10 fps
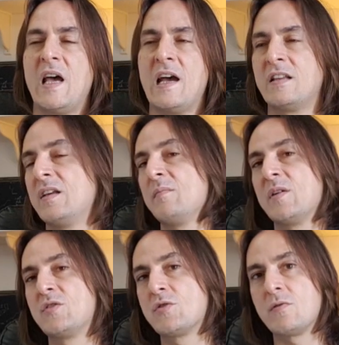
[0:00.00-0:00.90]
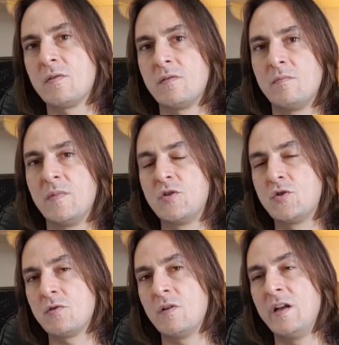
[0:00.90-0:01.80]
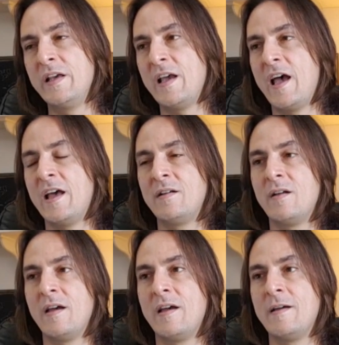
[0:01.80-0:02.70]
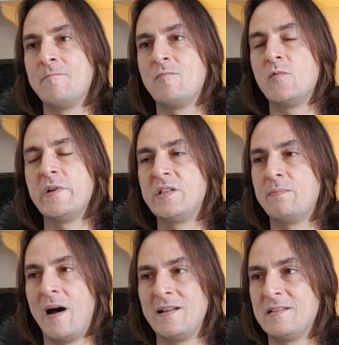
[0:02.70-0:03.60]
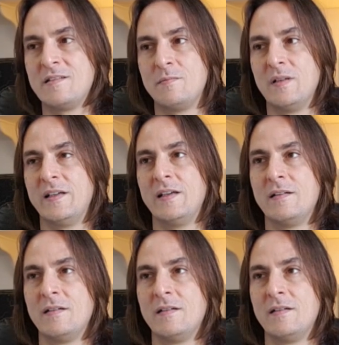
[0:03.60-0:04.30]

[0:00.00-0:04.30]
acting mature, maturely and um, responsibly,